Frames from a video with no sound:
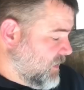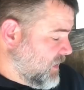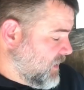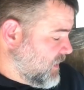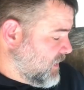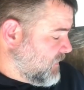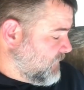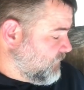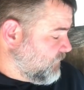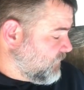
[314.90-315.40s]

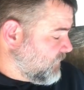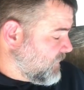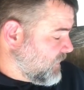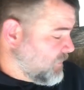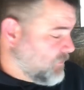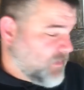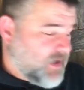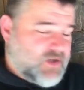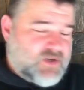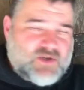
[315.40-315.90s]
then
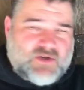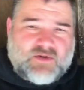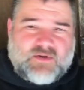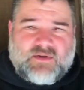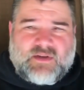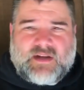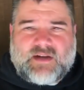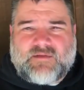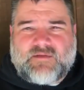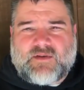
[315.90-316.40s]
make sure
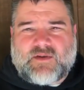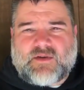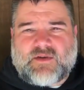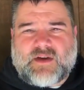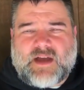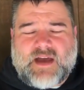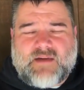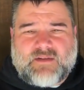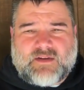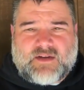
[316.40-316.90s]
that if you're going
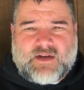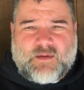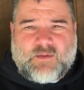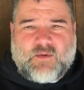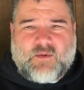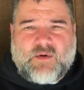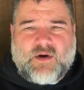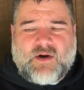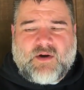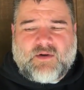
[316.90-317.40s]
to have a
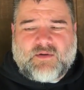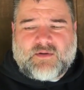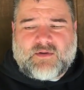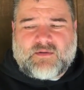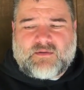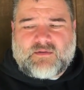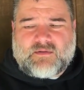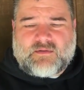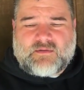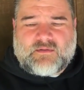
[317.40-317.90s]
double-walled
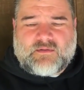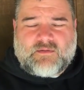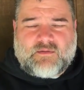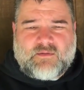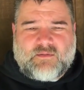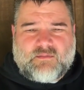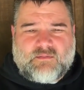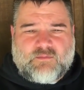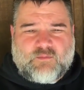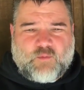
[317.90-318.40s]

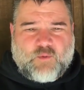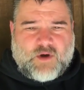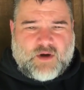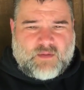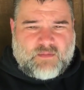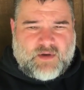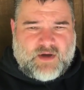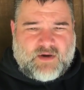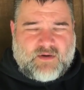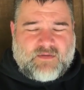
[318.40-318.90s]

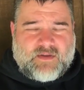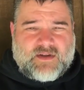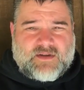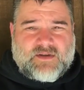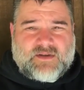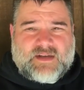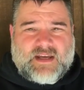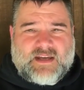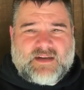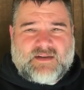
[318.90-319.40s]
water bottle that
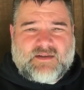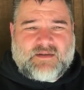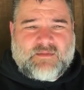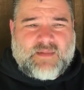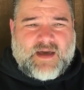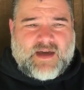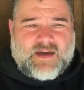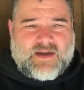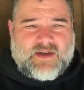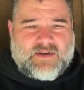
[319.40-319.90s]
you take to the
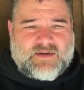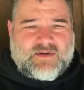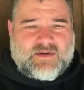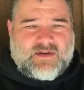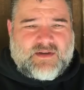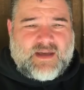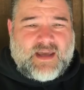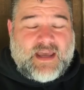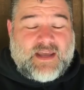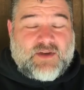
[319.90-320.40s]

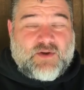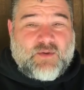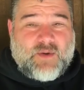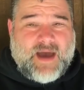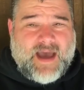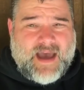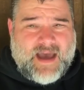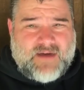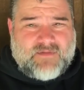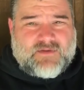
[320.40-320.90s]
backcountry and you
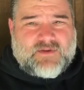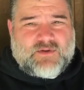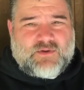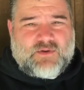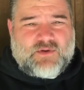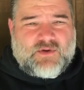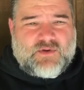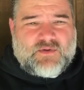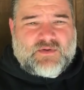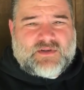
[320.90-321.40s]
have to
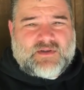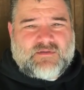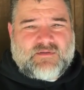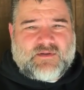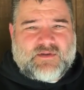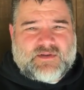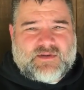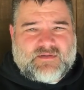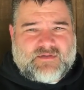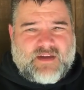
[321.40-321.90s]
use it
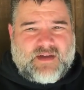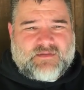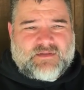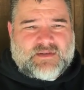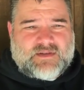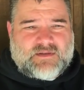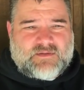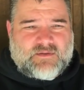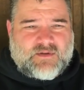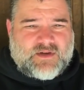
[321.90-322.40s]
for a survival
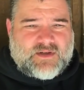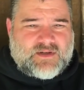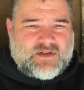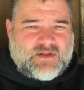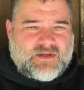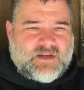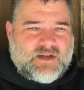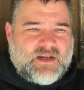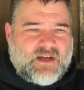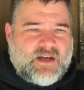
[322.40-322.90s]

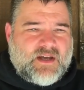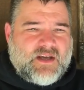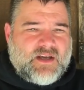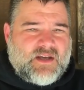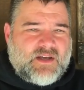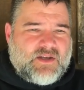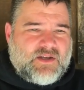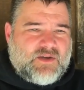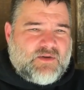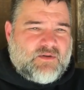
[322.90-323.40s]
situation,
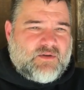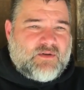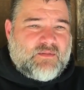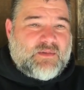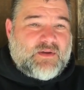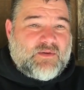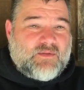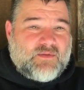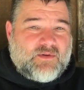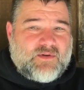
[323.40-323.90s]
you want to
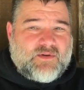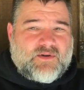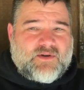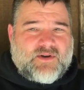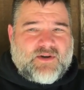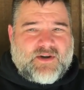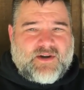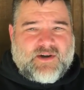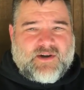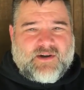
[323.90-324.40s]
be real
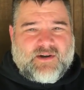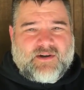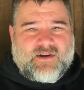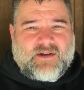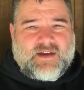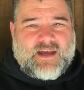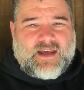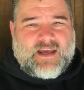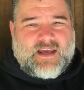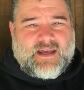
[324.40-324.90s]

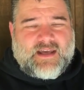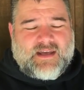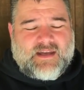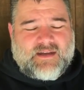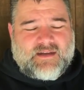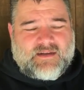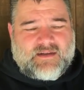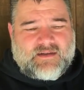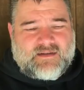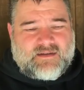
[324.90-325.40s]
clear
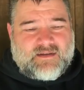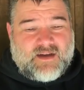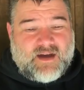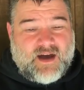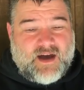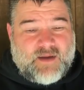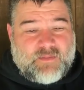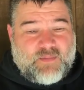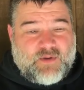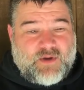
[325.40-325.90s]
and
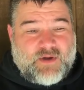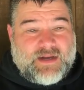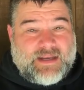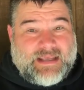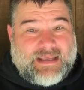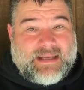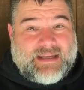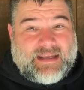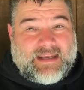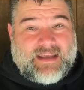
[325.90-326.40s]
not put
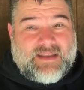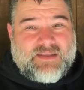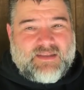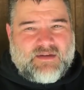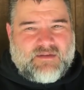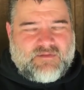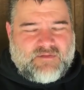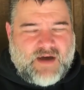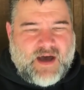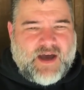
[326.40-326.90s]
it in
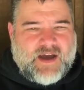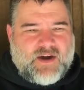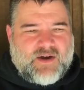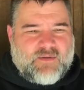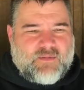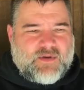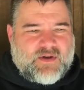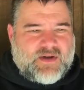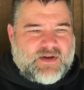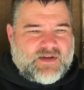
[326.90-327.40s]
the
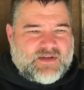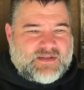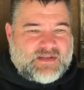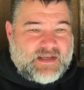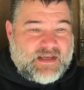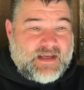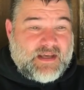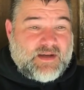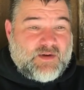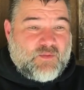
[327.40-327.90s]
fire, because
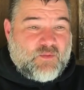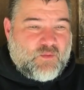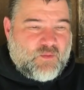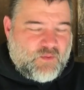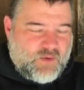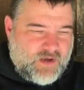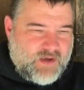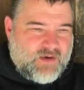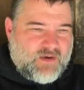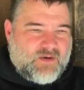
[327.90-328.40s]
it
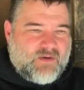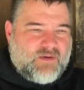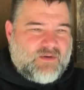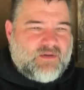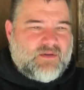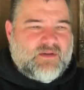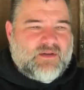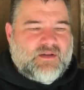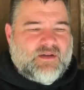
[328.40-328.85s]
will